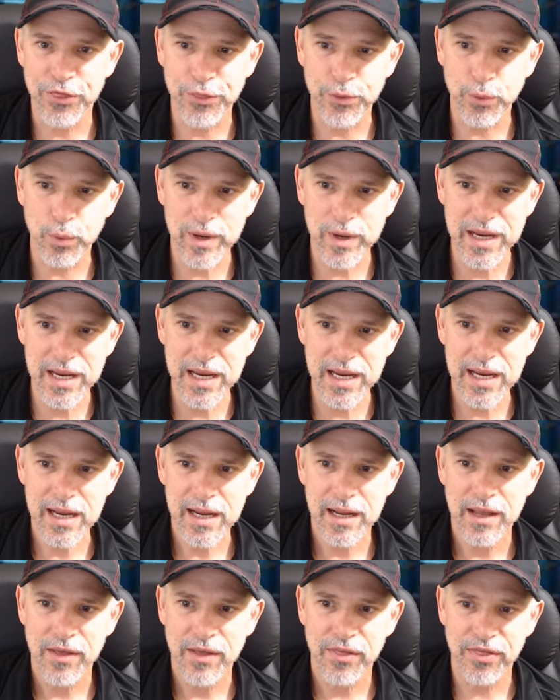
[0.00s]

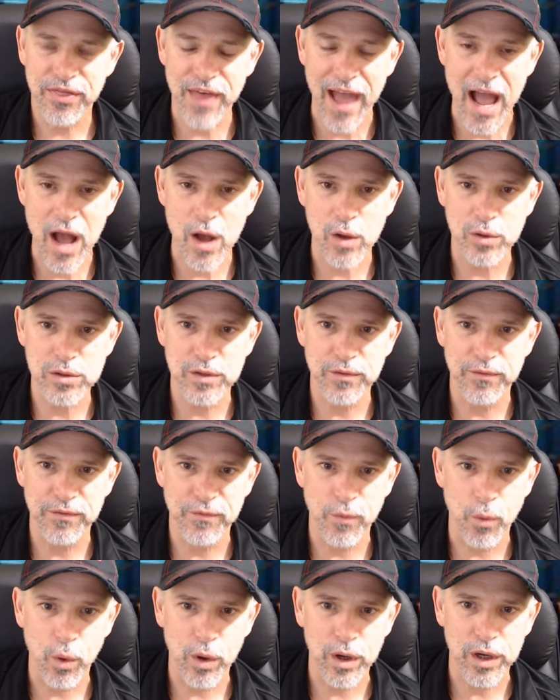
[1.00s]

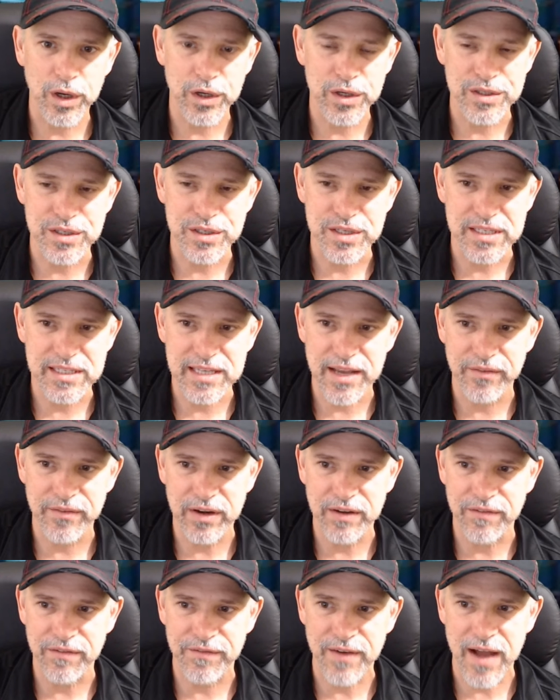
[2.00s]

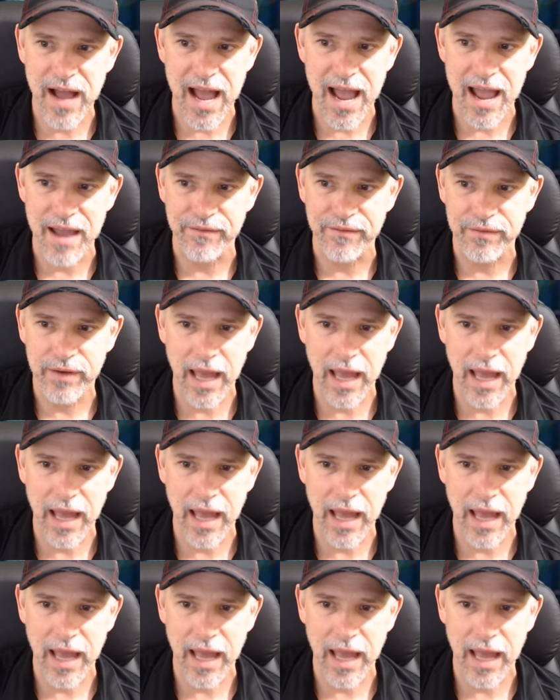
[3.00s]
3,475.